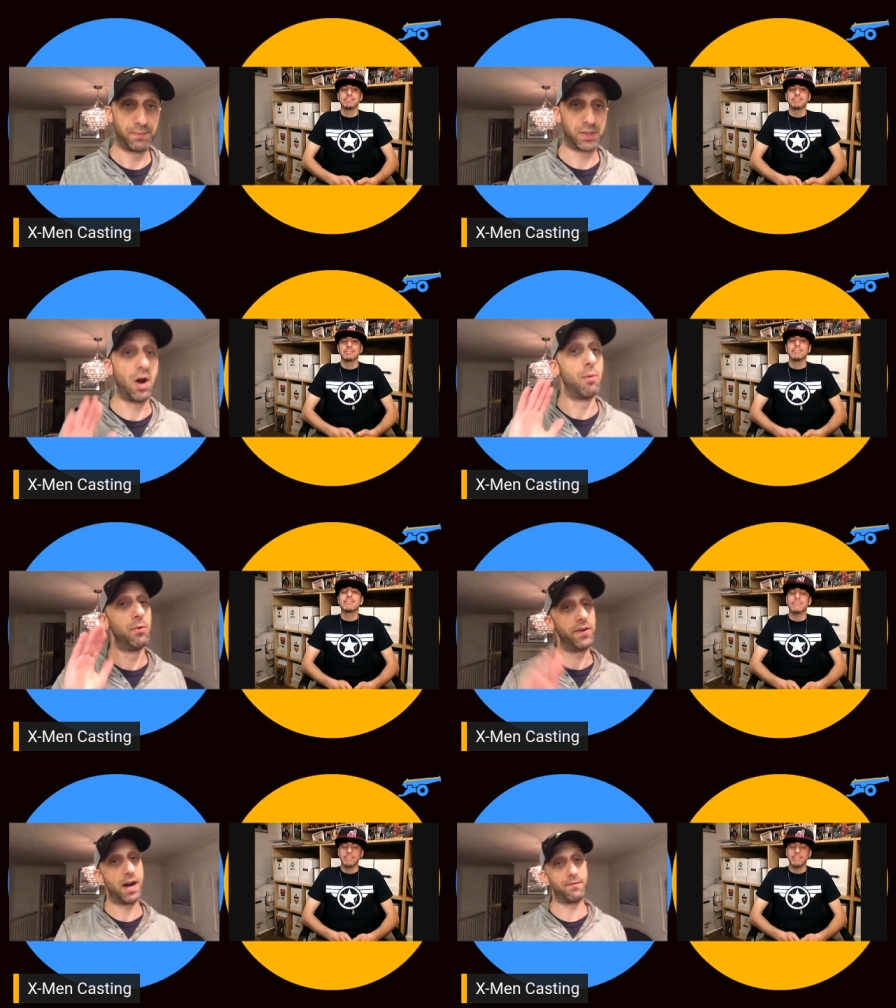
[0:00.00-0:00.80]
So
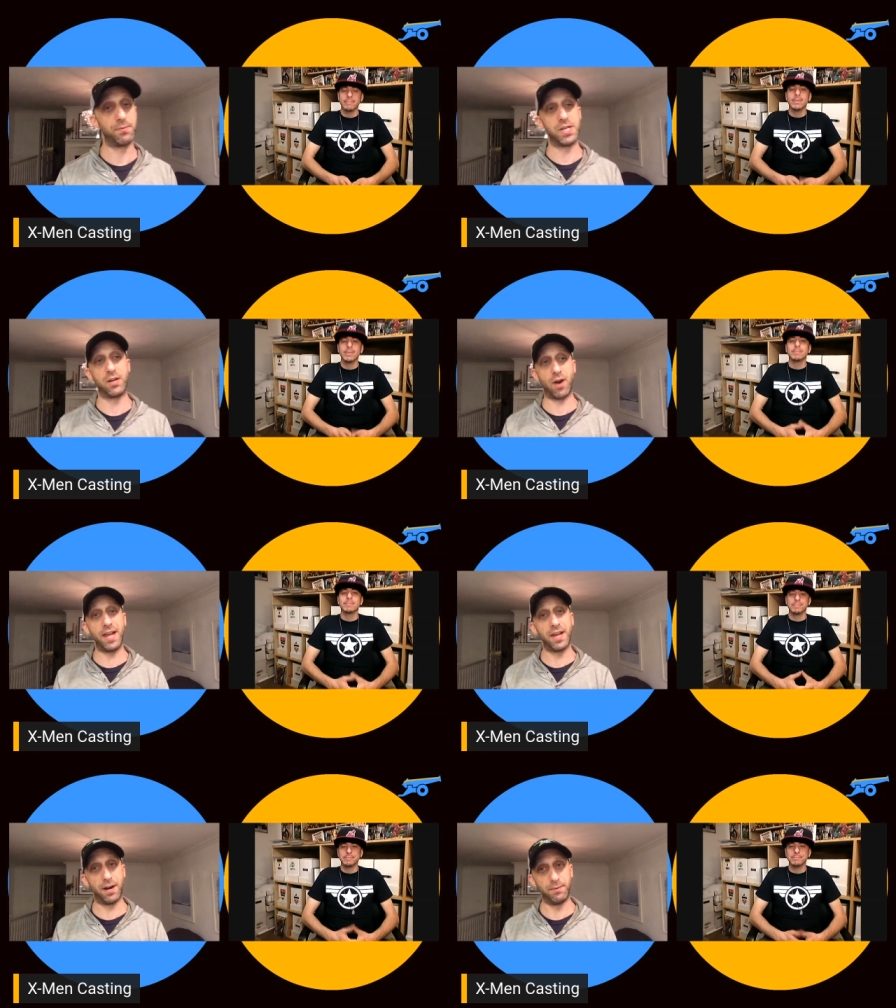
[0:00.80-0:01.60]
moving on from Jean
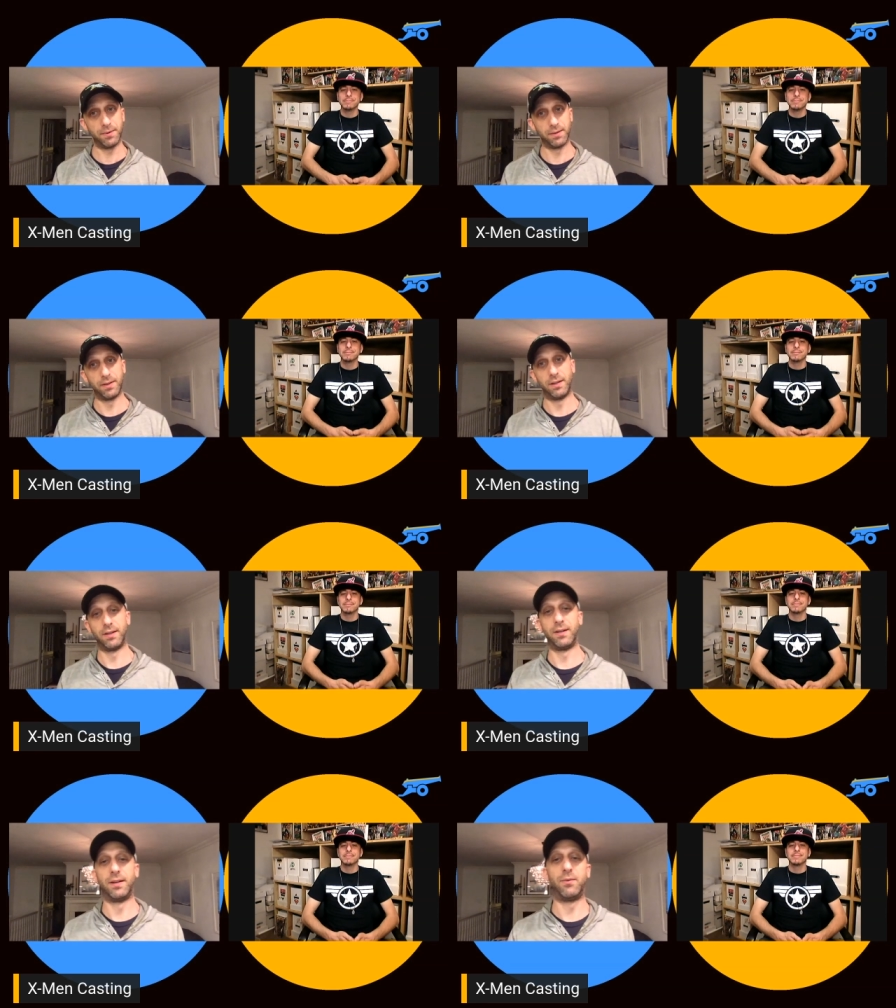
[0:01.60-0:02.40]
Grey, though,
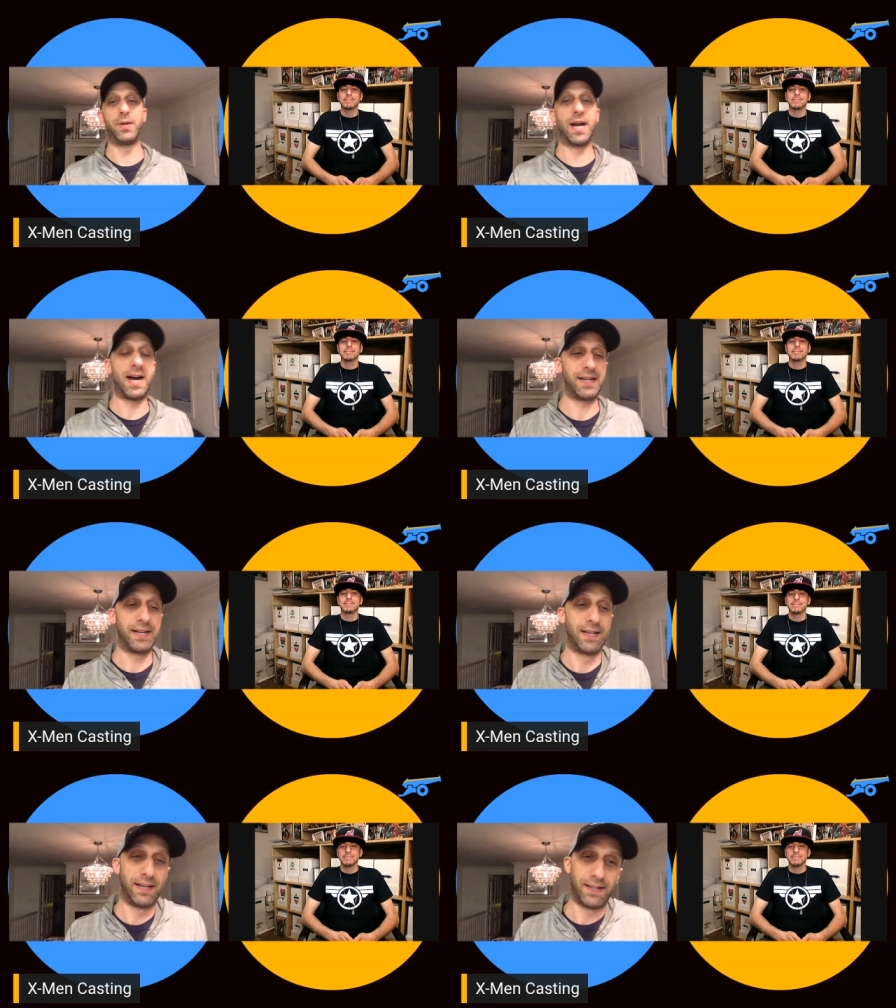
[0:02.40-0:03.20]
we
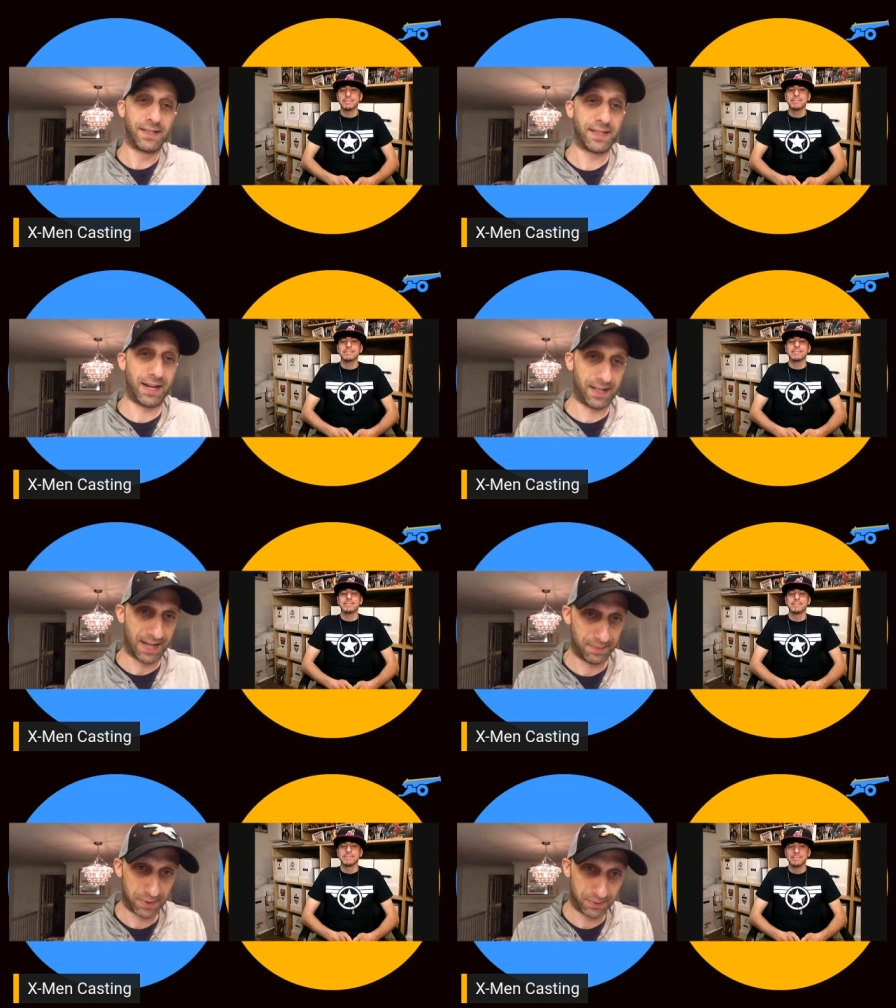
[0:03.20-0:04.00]
got
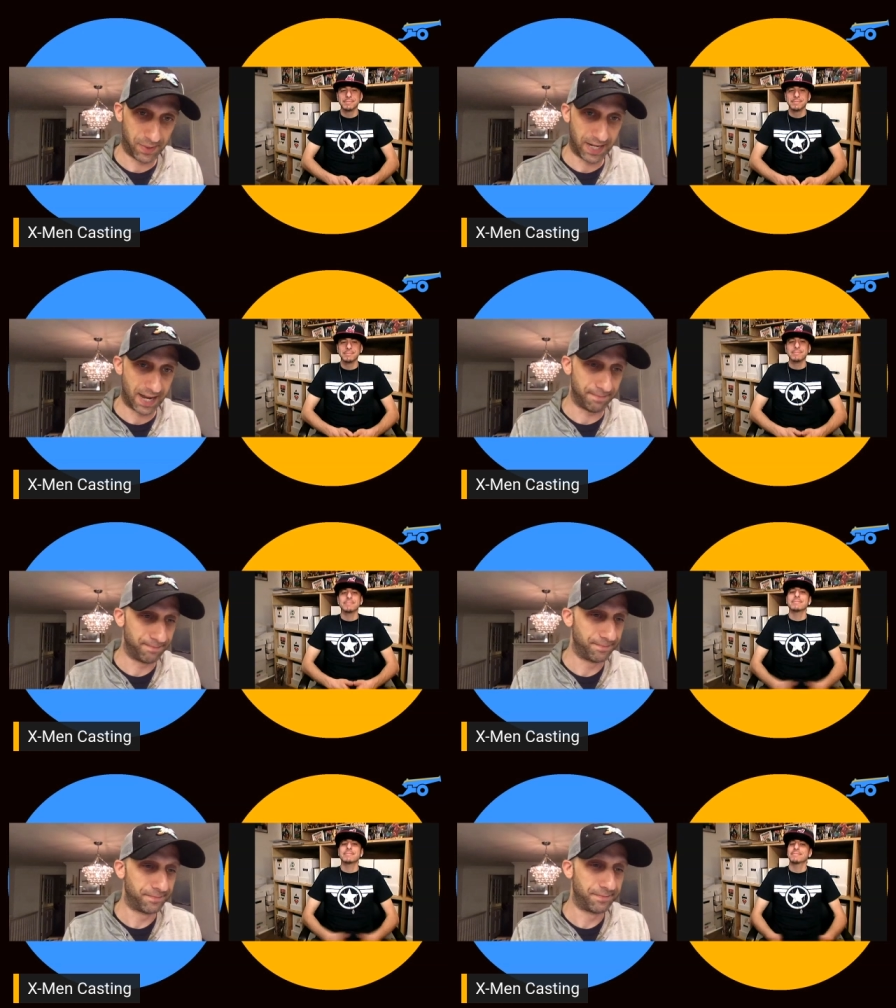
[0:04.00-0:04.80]
Cyclops. What do you
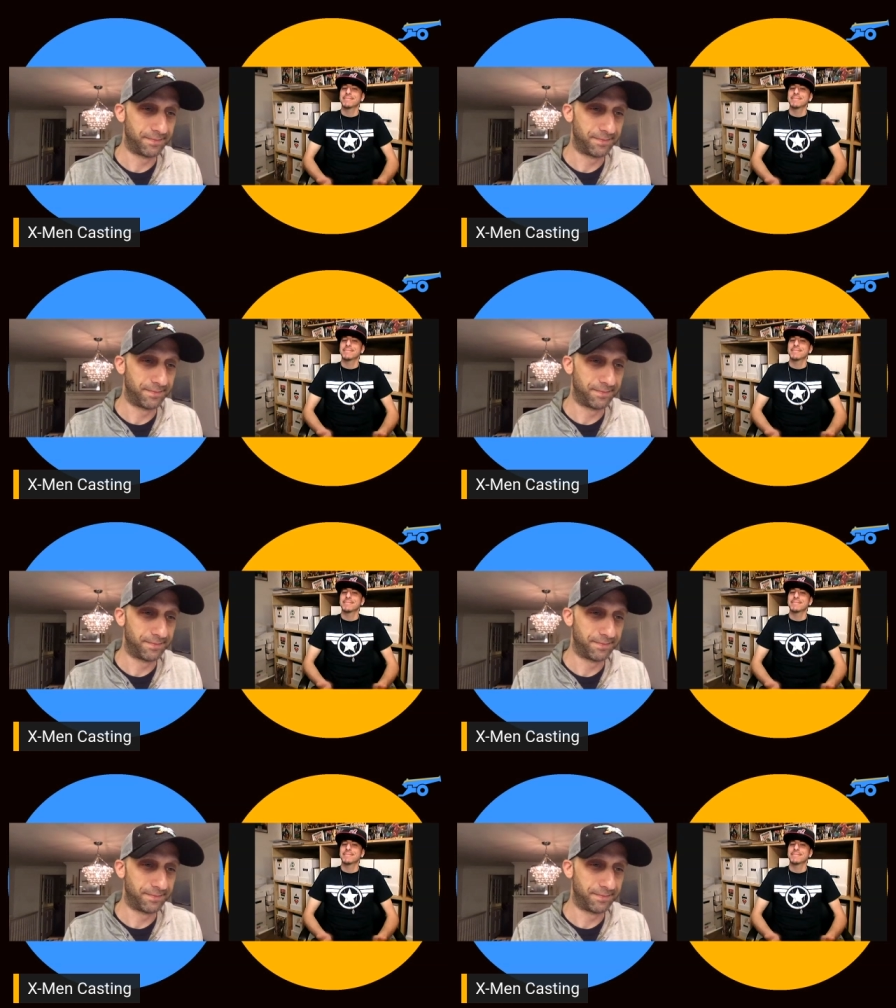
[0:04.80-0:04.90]
got?